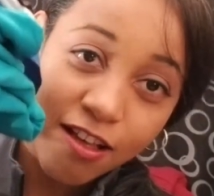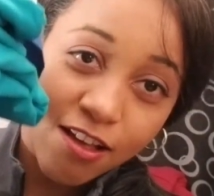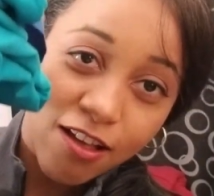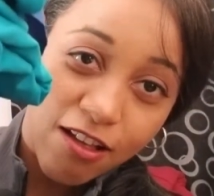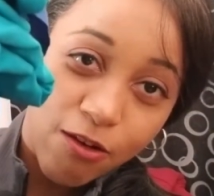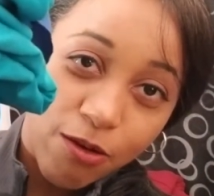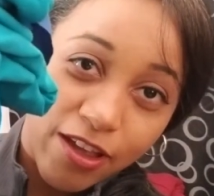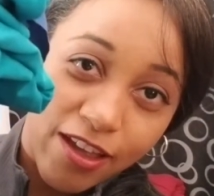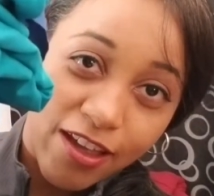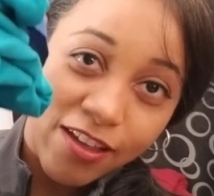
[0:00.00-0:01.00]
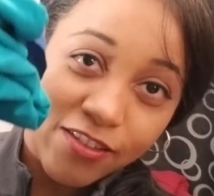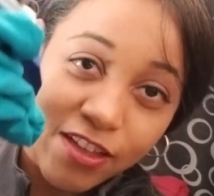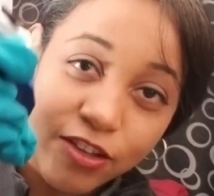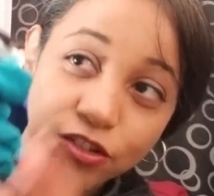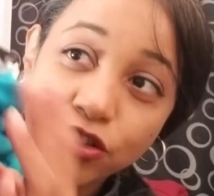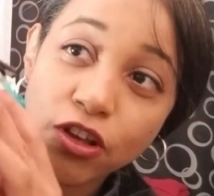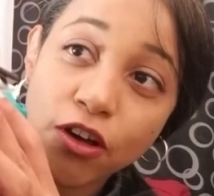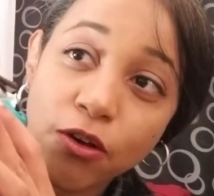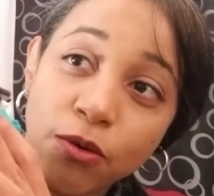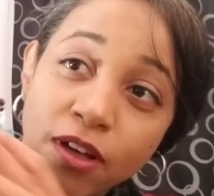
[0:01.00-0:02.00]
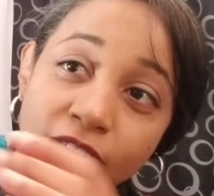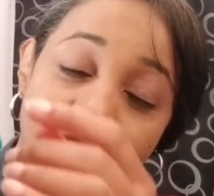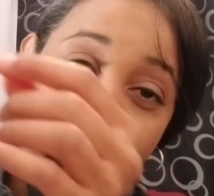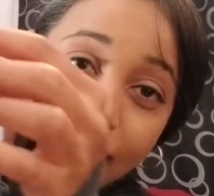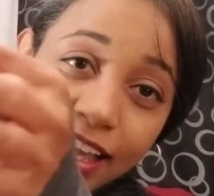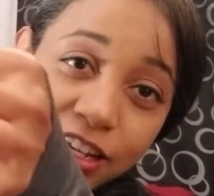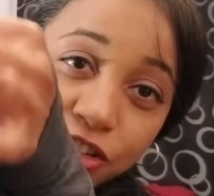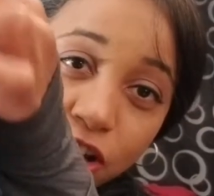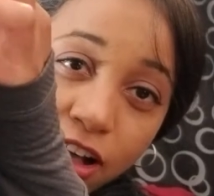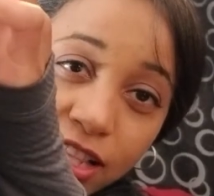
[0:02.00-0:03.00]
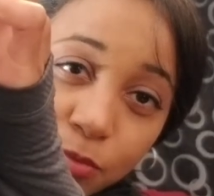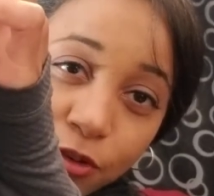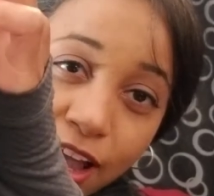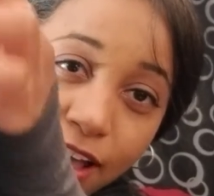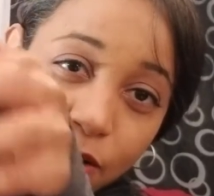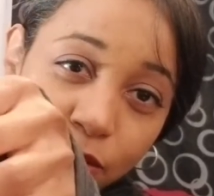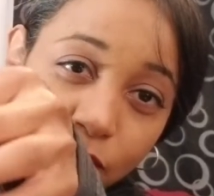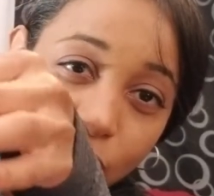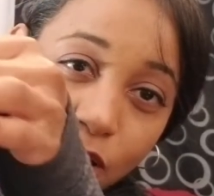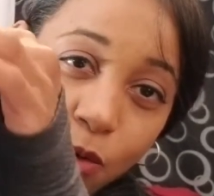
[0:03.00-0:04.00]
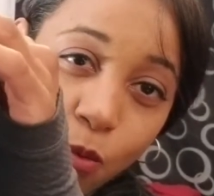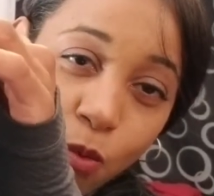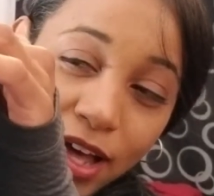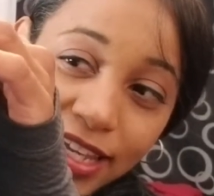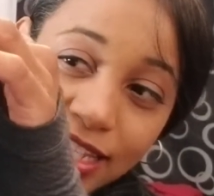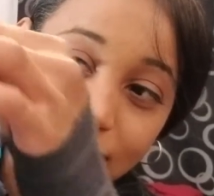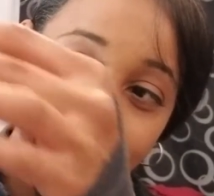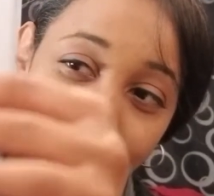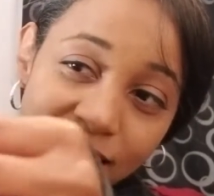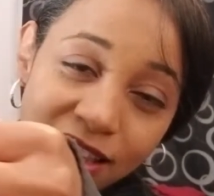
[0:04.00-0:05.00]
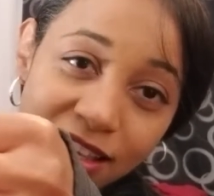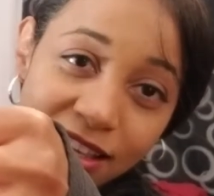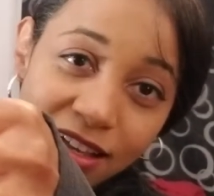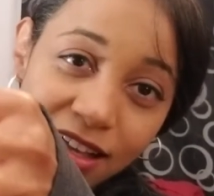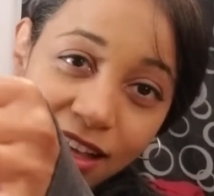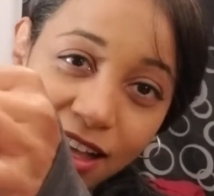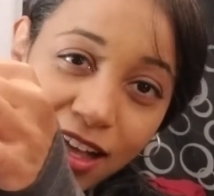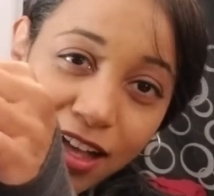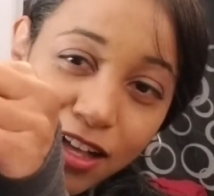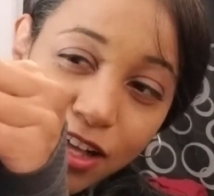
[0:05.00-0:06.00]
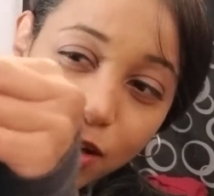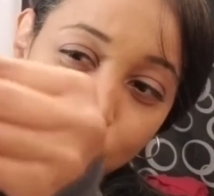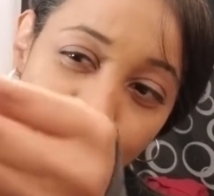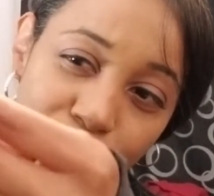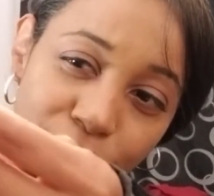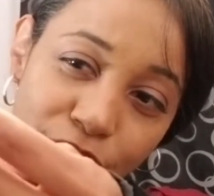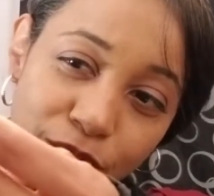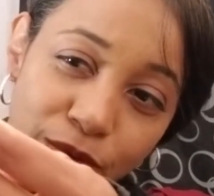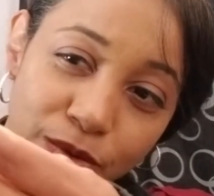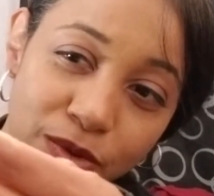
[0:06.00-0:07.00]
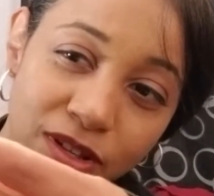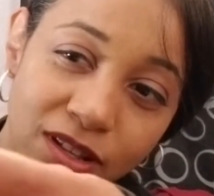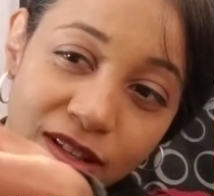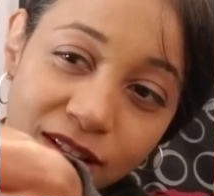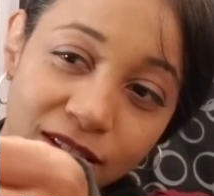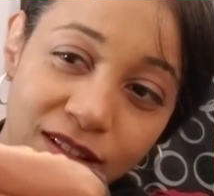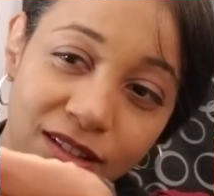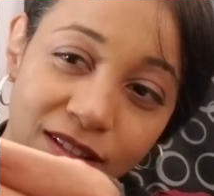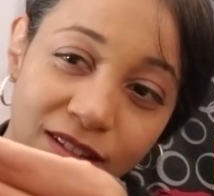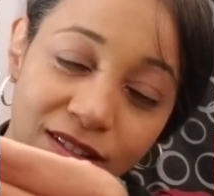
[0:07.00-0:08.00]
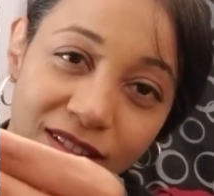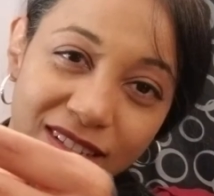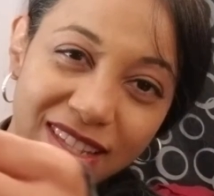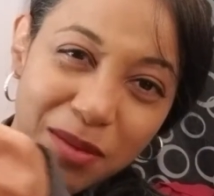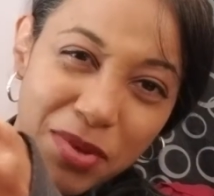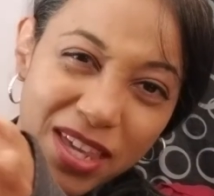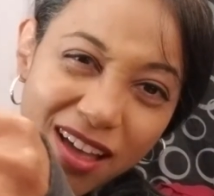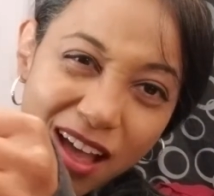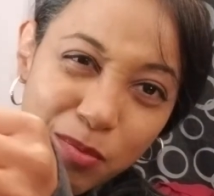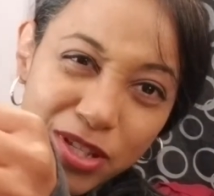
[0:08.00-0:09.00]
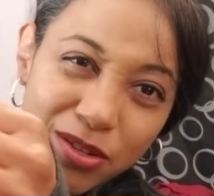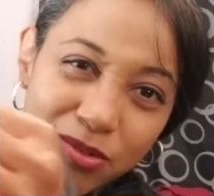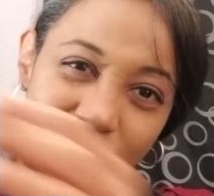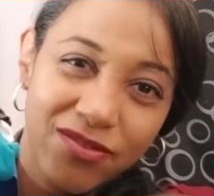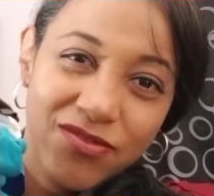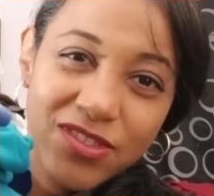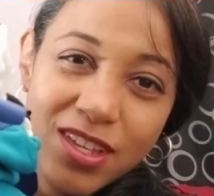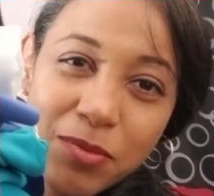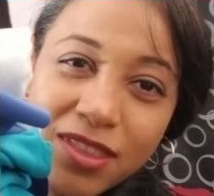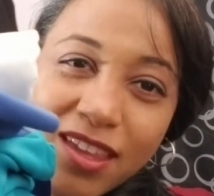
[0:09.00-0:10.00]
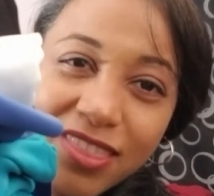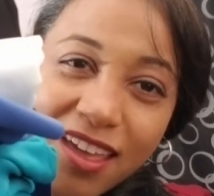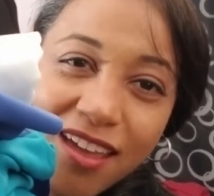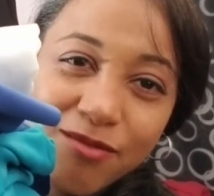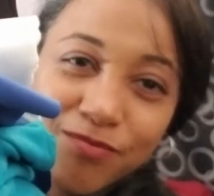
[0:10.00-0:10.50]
Okay, so I got a chocolate brown, a white, a blue. Is that a peacock blue? Something like that.